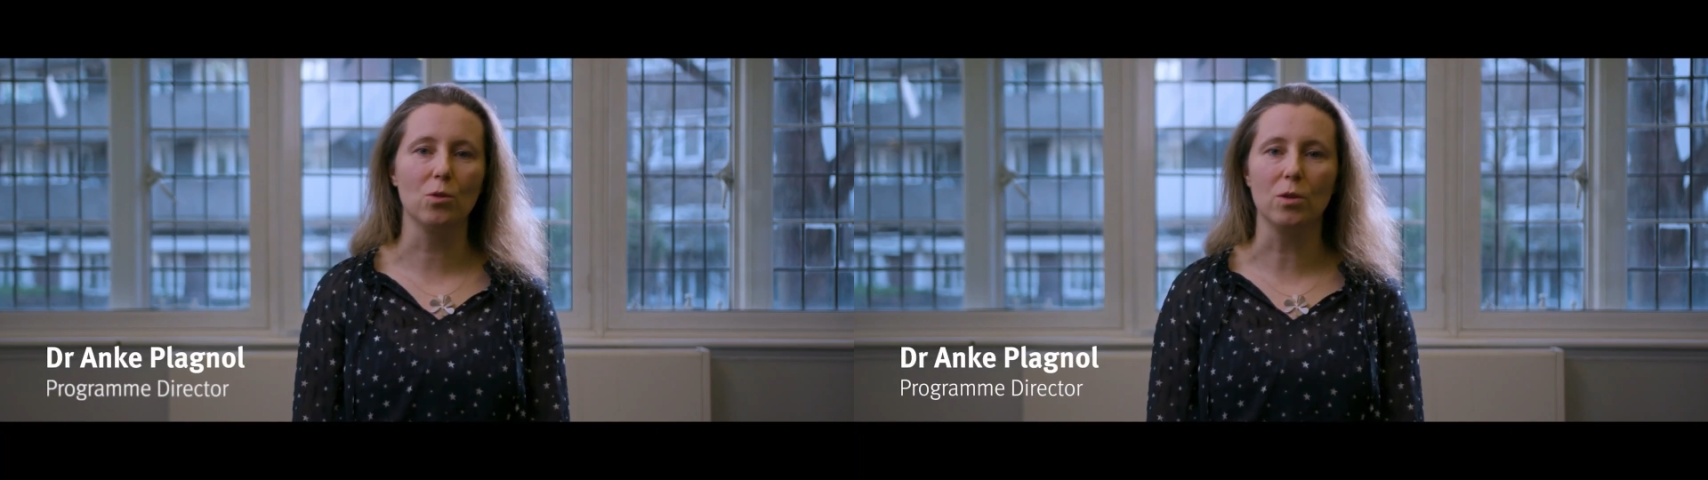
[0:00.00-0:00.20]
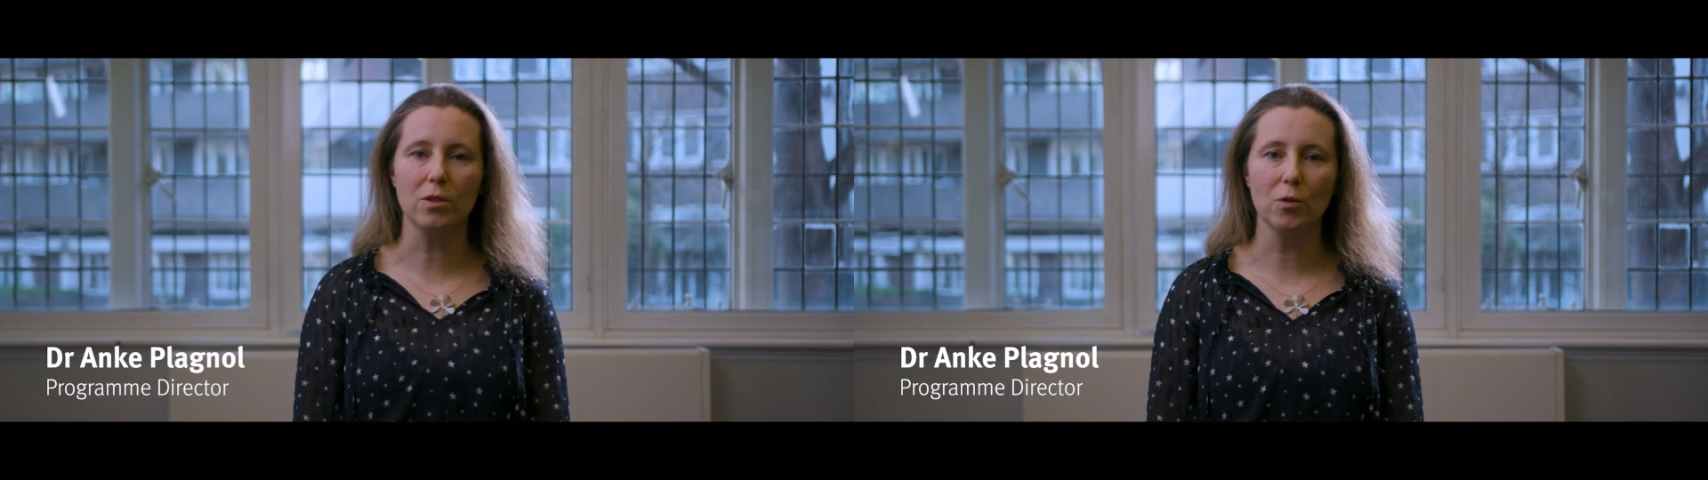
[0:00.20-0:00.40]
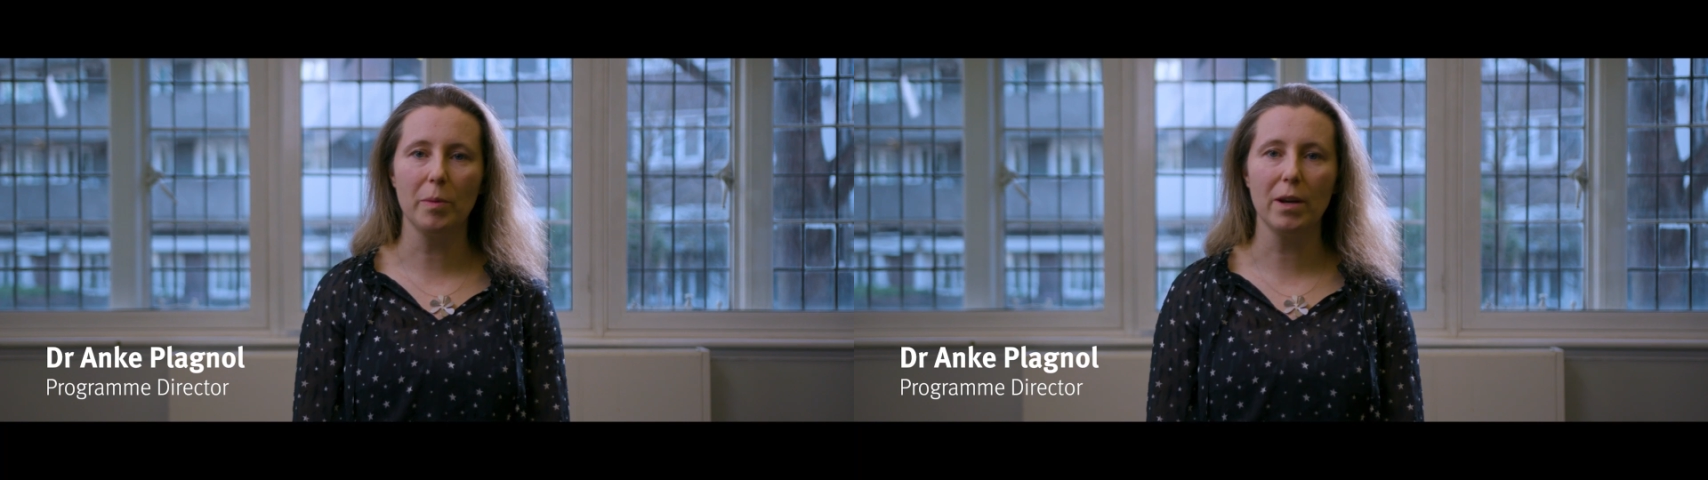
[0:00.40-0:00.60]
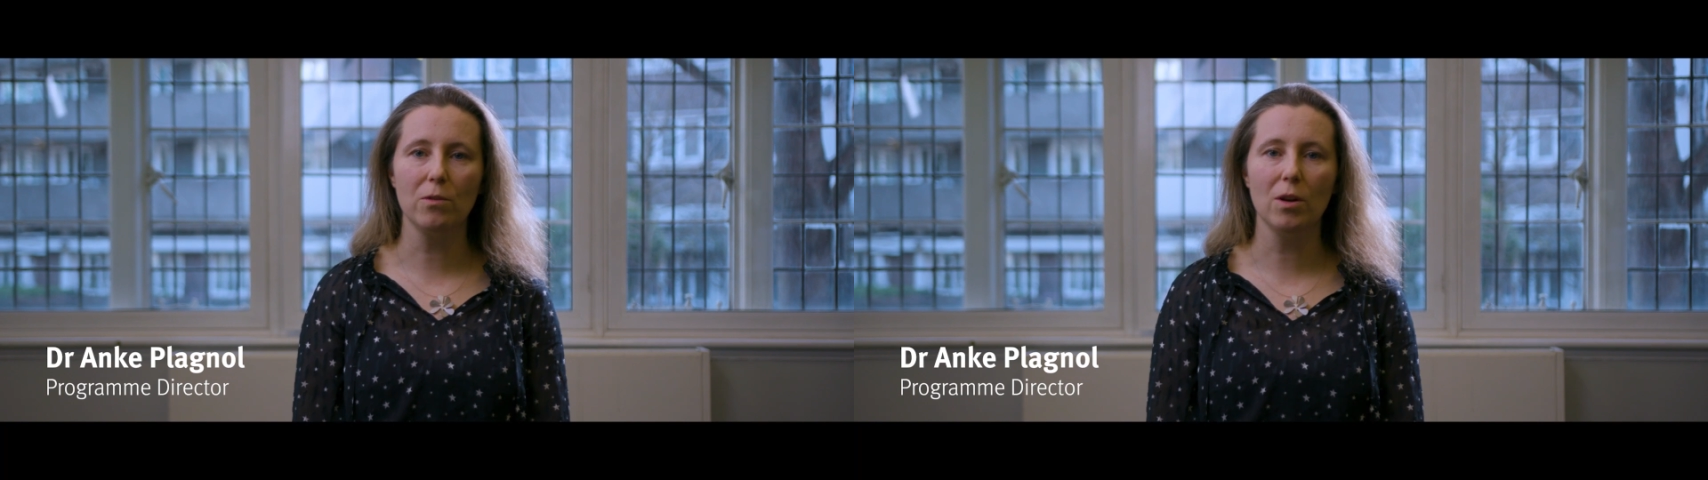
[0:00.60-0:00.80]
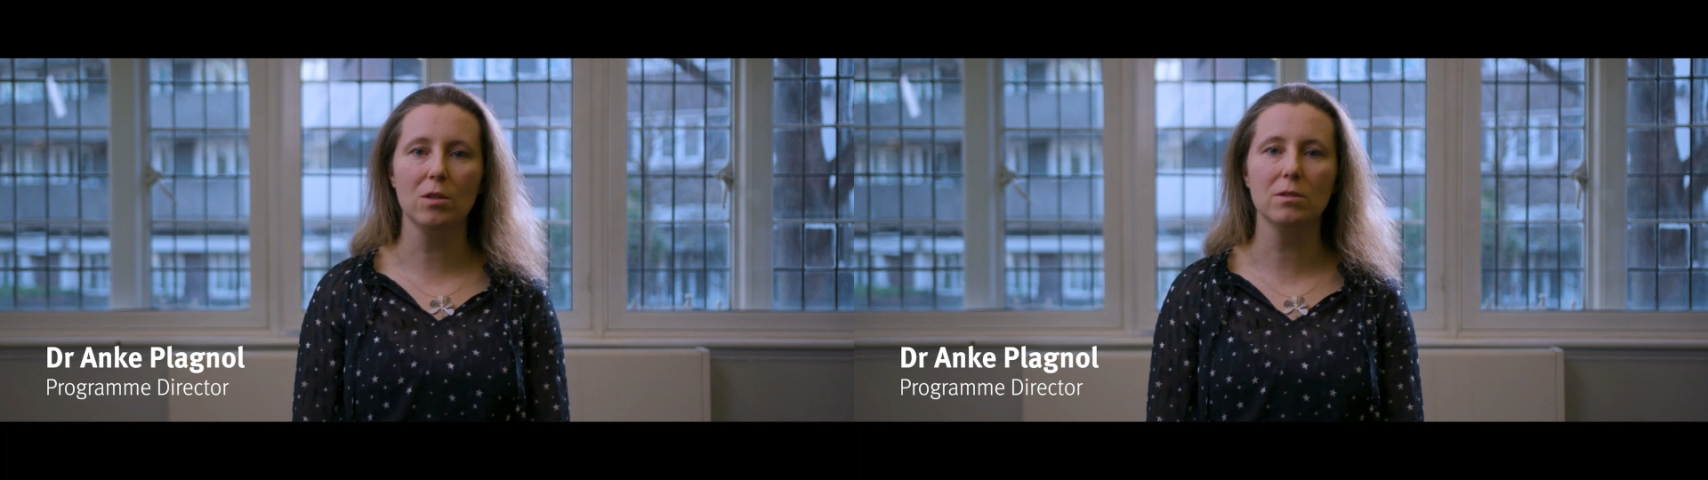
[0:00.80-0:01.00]
sorts of
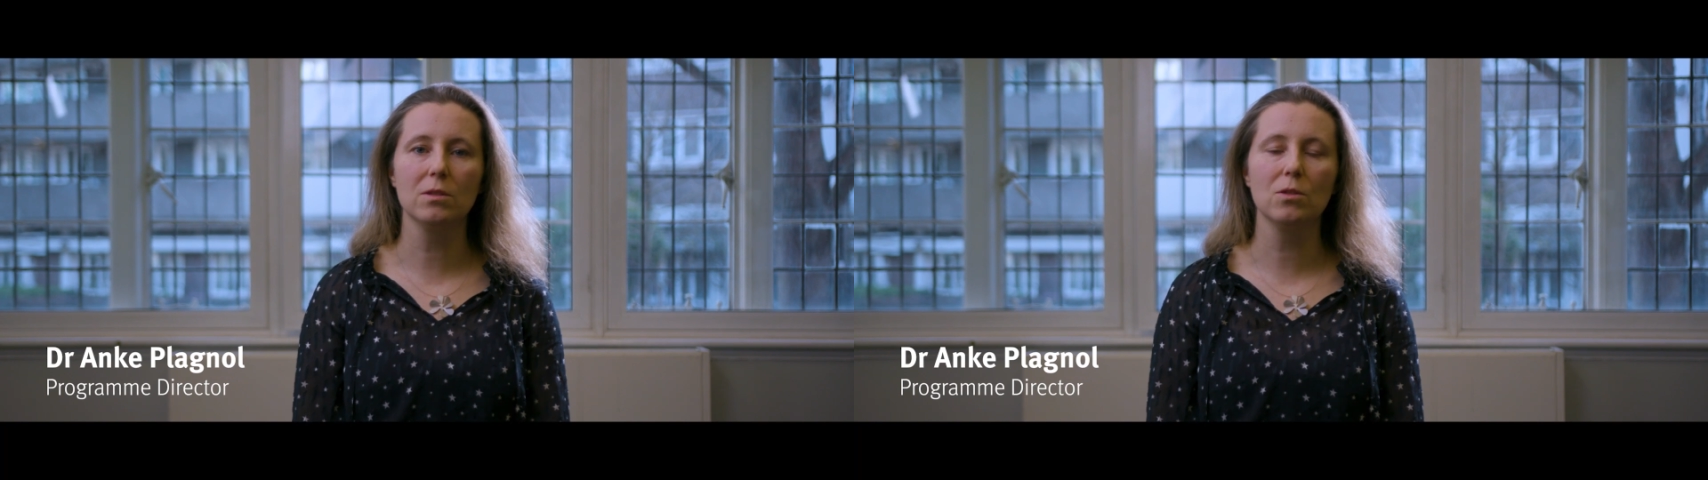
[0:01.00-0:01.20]
backgrounds.